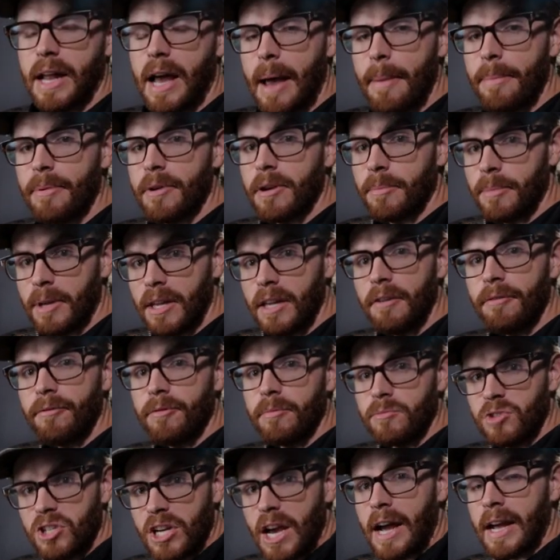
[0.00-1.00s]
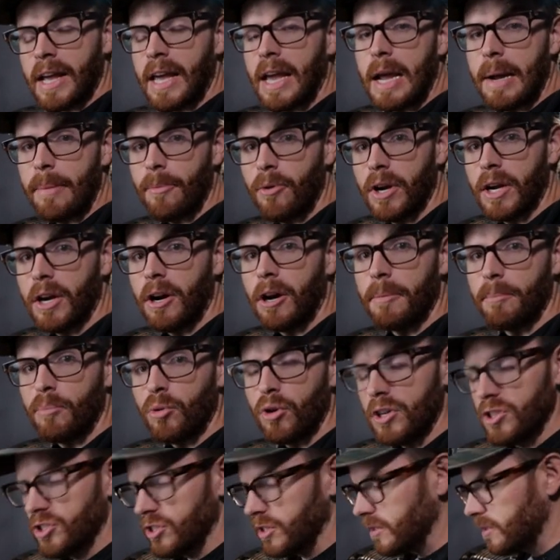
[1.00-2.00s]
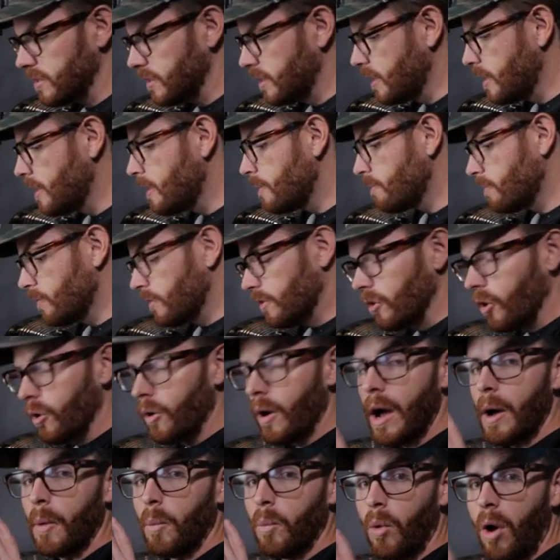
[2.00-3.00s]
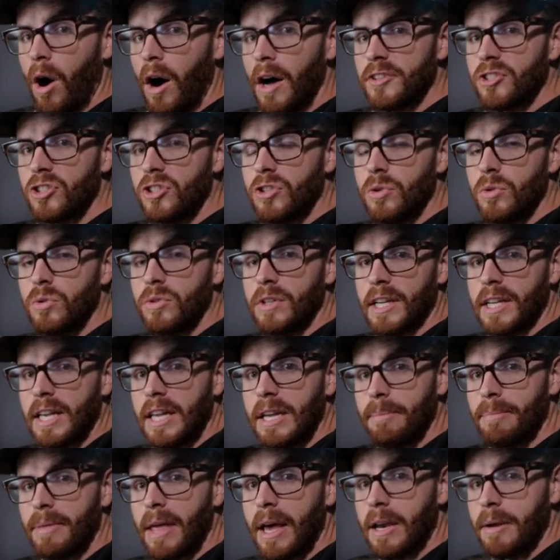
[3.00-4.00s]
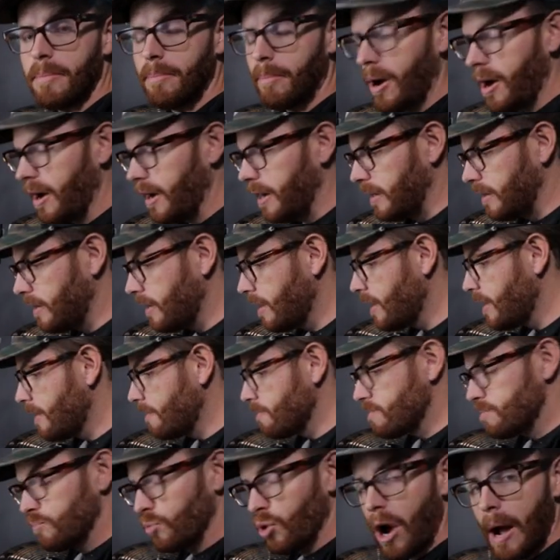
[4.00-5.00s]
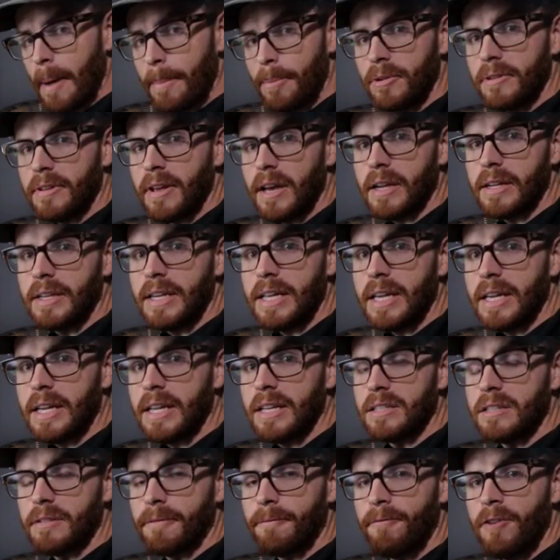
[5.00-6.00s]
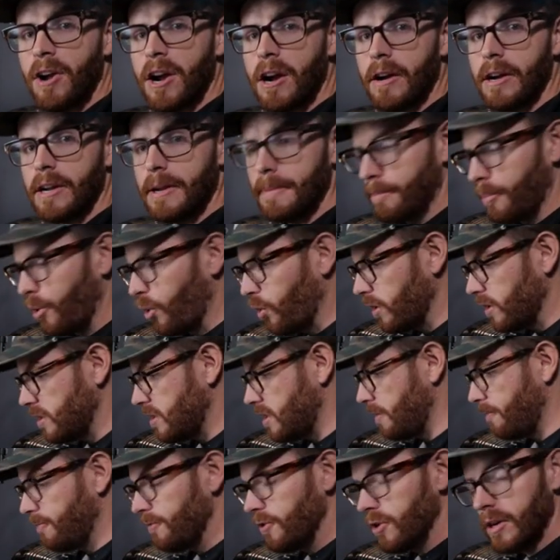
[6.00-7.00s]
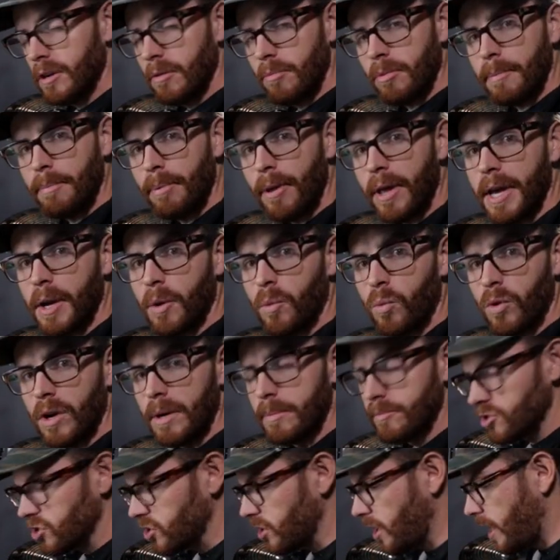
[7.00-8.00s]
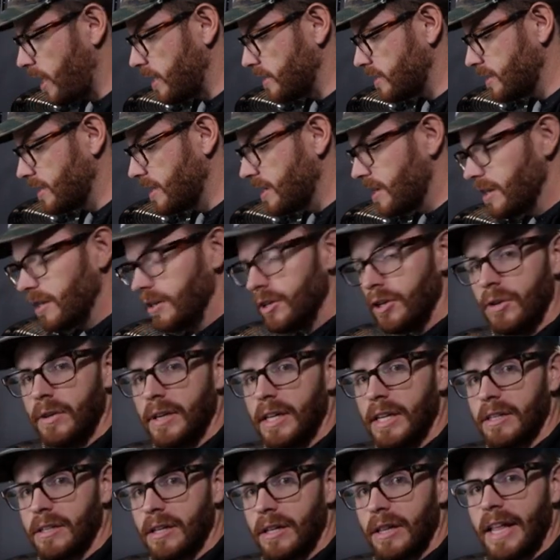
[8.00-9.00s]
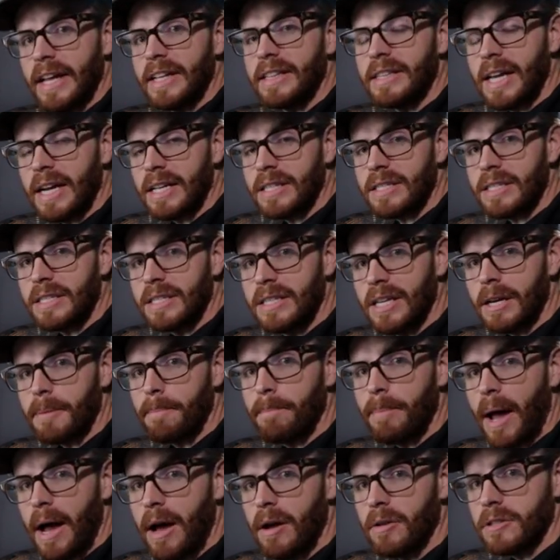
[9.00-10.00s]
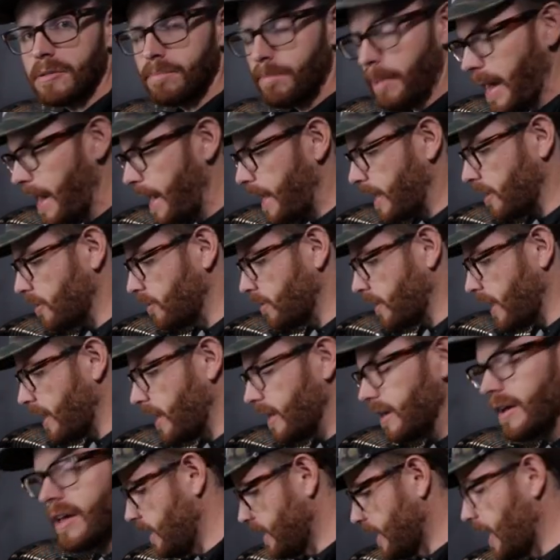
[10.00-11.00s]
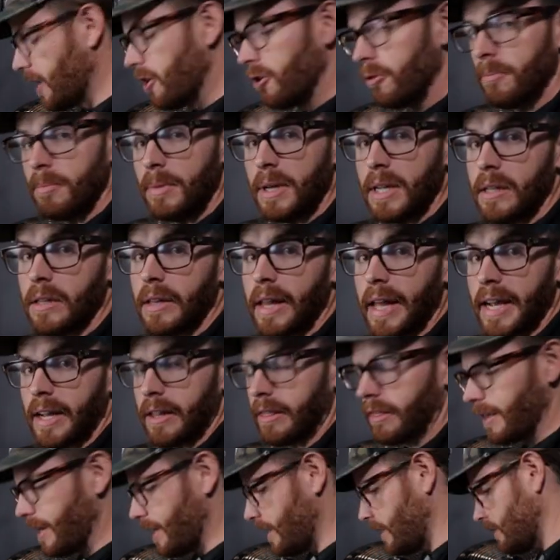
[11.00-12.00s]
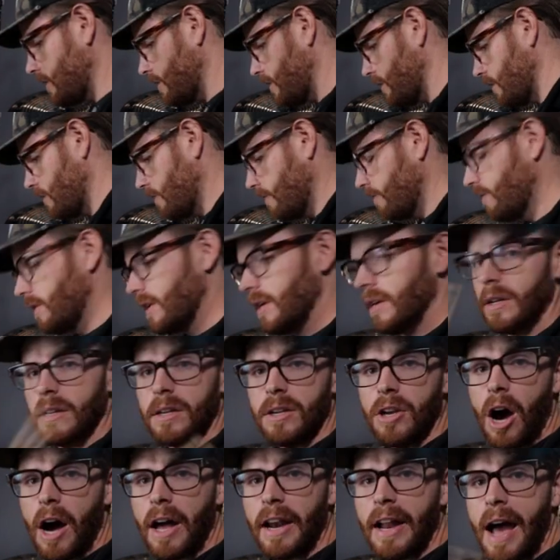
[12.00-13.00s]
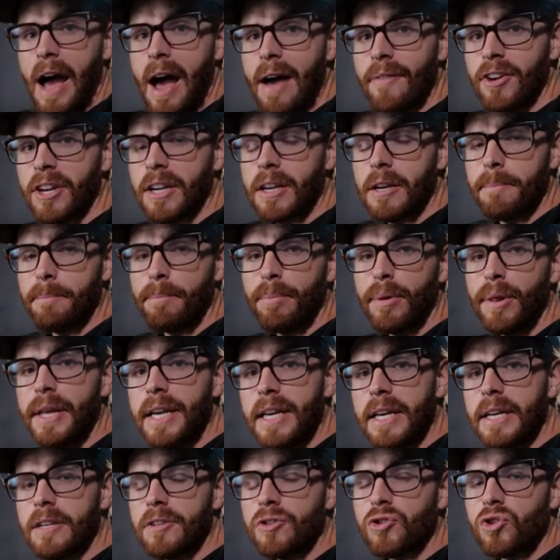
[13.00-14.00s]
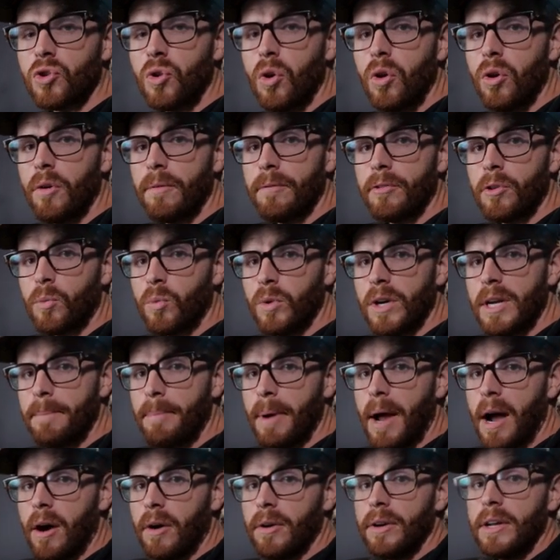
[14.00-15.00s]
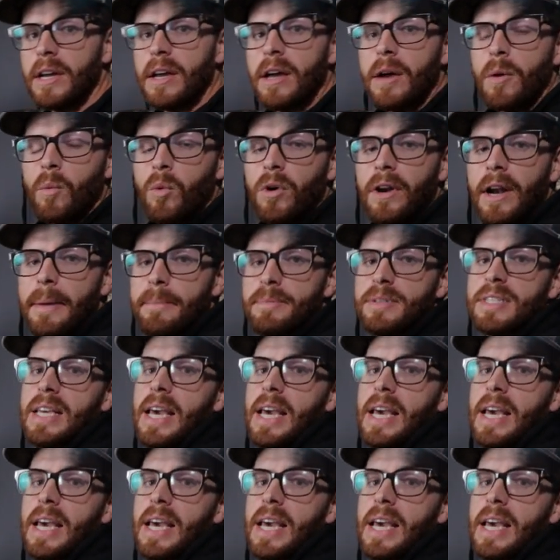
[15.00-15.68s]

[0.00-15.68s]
it happened to me from jackhammering on bridges. So I want you to keep that in mind. Proper technique is very important. If you're gonna be playing rim shots, you need to let that stick bounce back, okay? And I don't mean like this, not having complete control over the rebound. What I'm